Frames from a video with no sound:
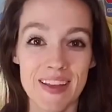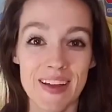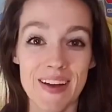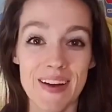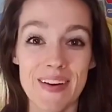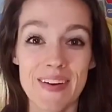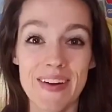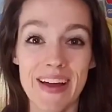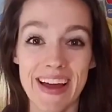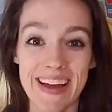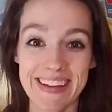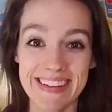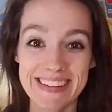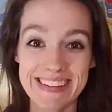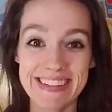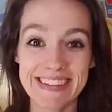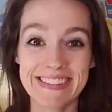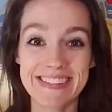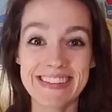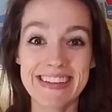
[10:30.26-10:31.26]
Okay,
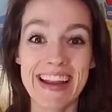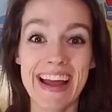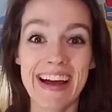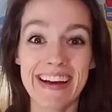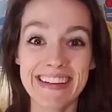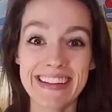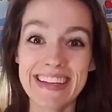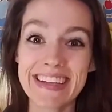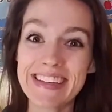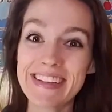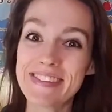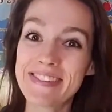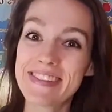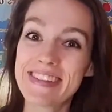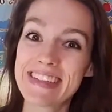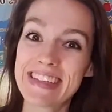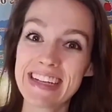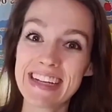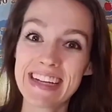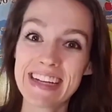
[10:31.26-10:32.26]
so now that you've
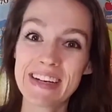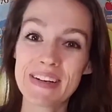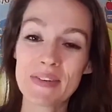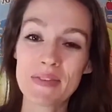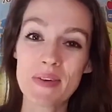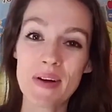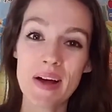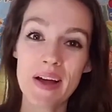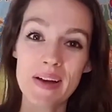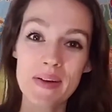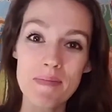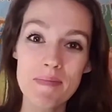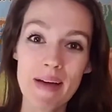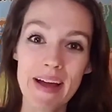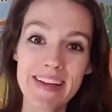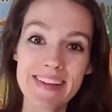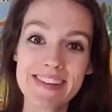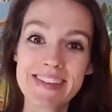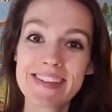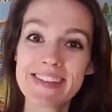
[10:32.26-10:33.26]
seen what my
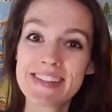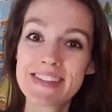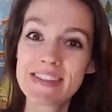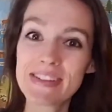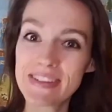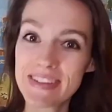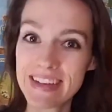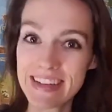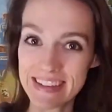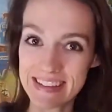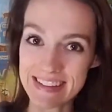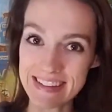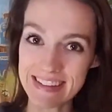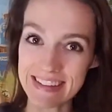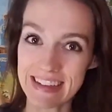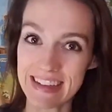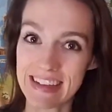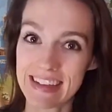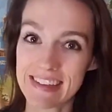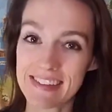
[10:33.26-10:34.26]
student
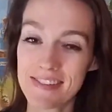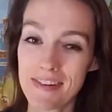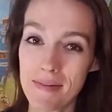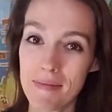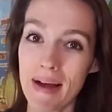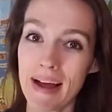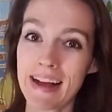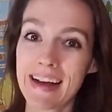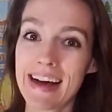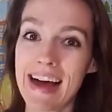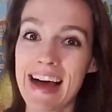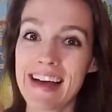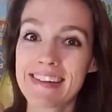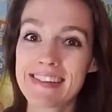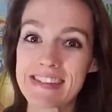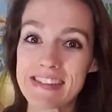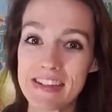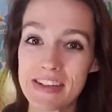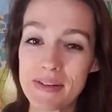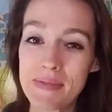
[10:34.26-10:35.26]
sees from my
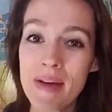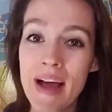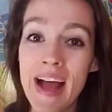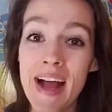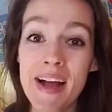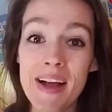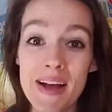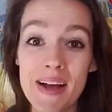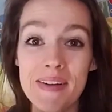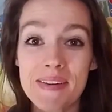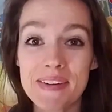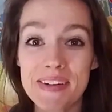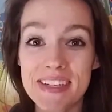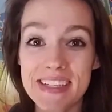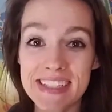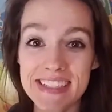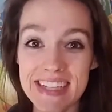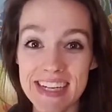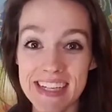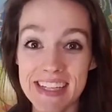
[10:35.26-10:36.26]
classroom, I'm going to
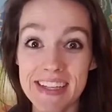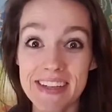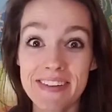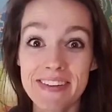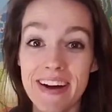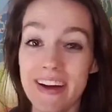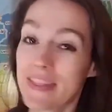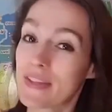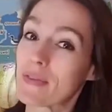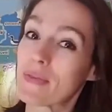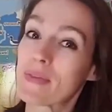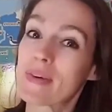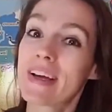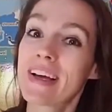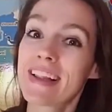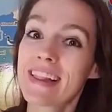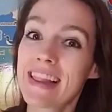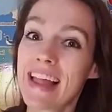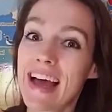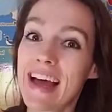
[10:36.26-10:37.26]
take you on the real
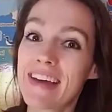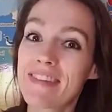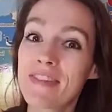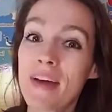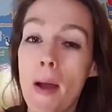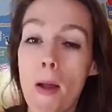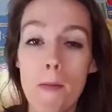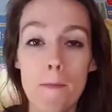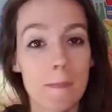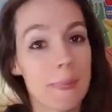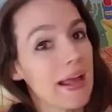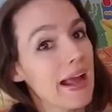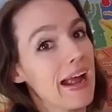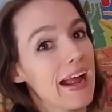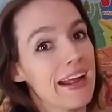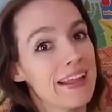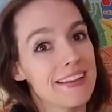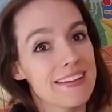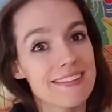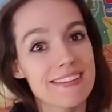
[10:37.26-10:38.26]
life,
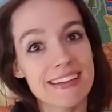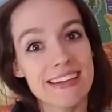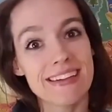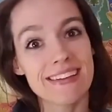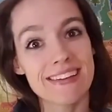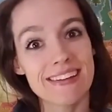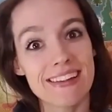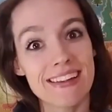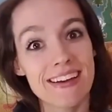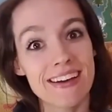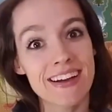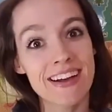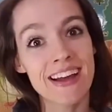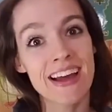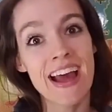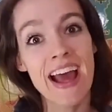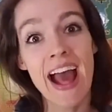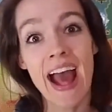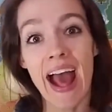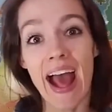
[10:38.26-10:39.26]
behind the scenes look
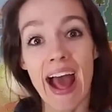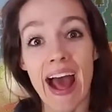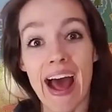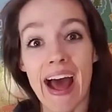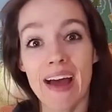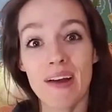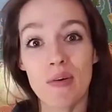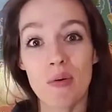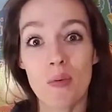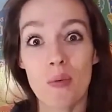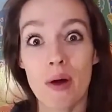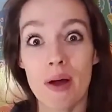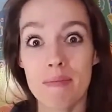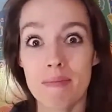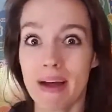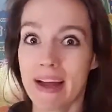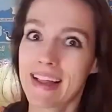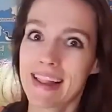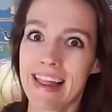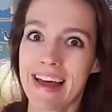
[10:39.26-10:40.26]
at what
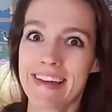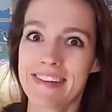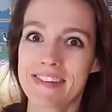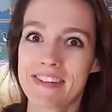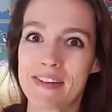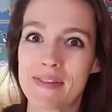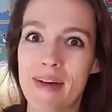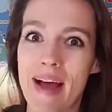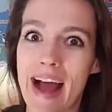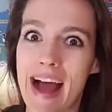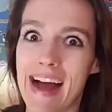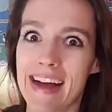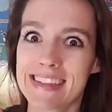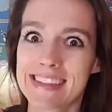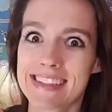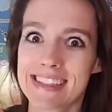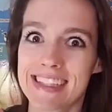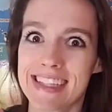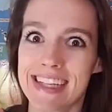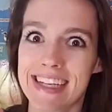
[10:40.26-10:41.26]
my classroom
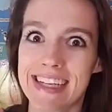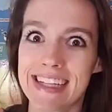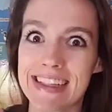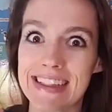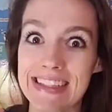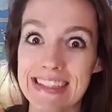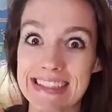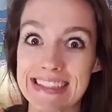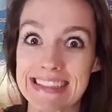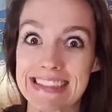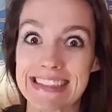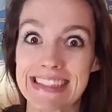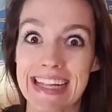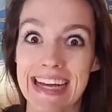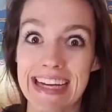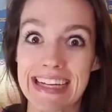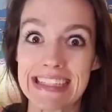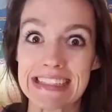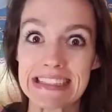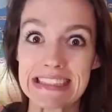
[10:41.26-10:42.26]
actually looks
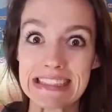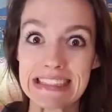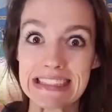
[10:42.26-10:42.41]
like.